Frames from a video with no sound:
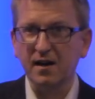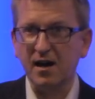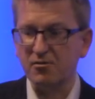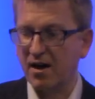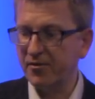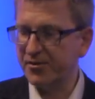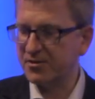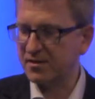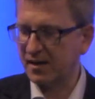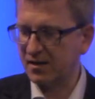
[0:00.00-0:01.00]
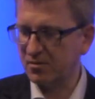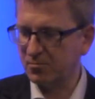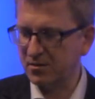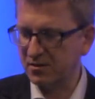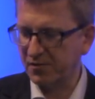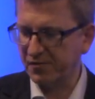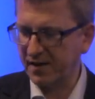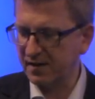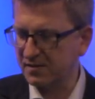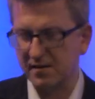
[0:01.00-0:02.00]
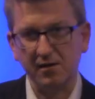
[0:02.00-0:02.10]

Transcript: around the stick you want your fingers.